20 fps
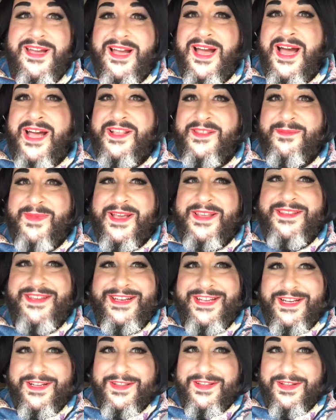Hi Space
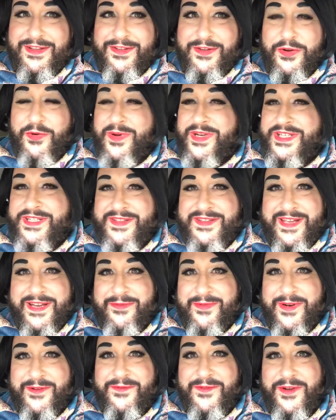Cadets, this is State
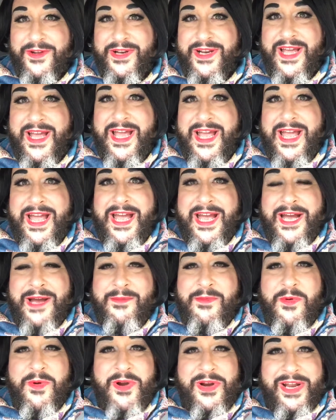St Redfern.
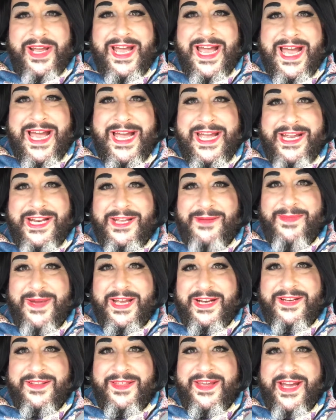Um, we're in a car heading
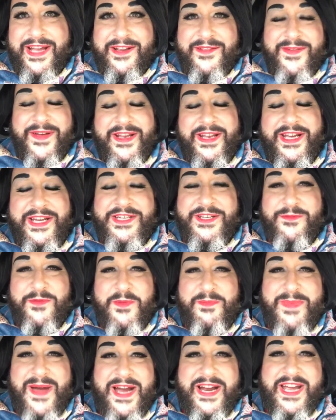back to the AIDS Foundation
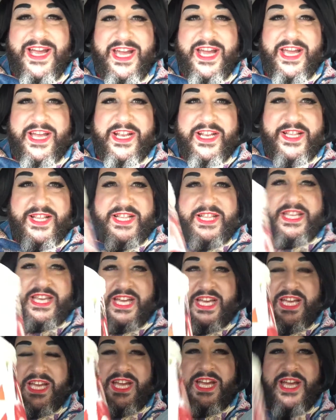with buckets.
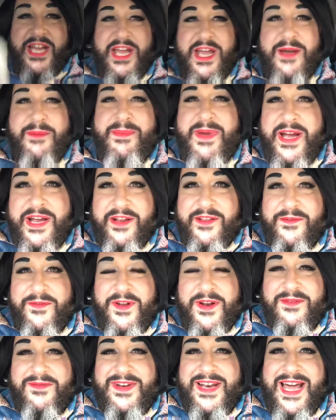Buckets
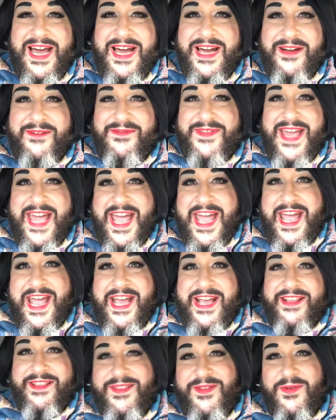full of love,
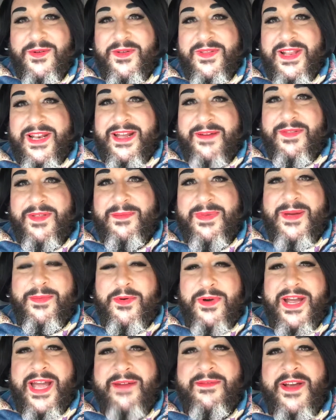yes! All the love that
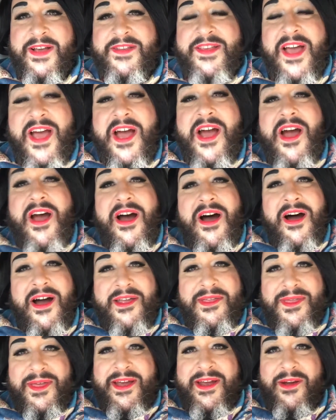people gave us.
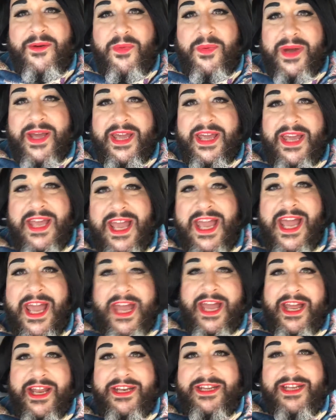I think we
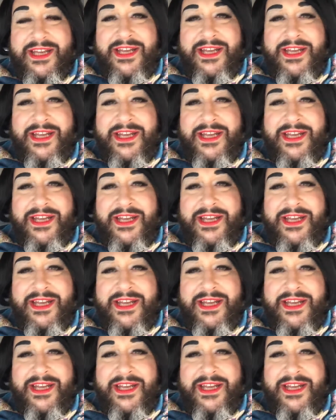had,